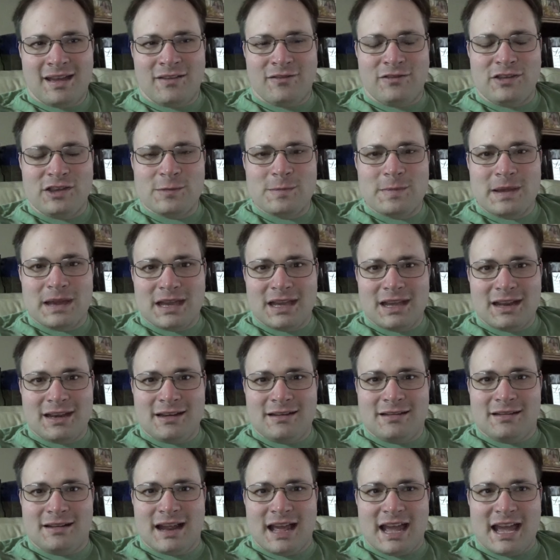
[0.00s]
you
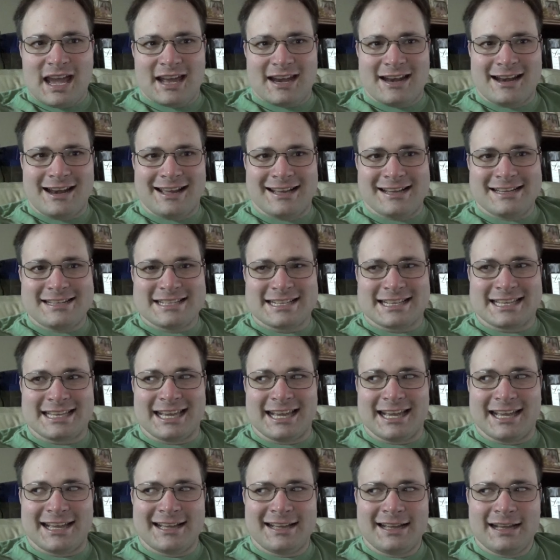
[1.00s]
made Adonijah
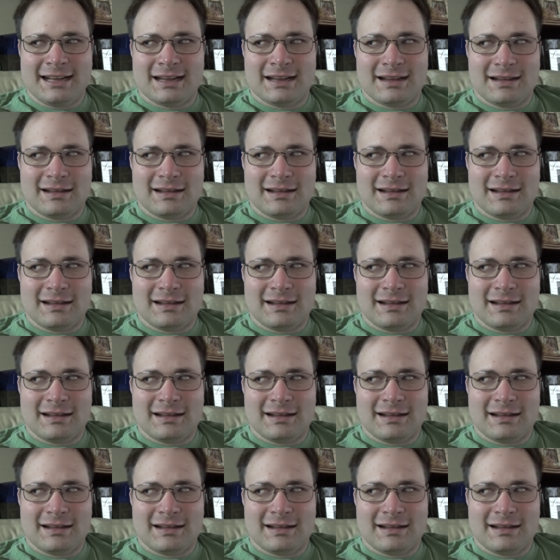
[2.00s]
king?"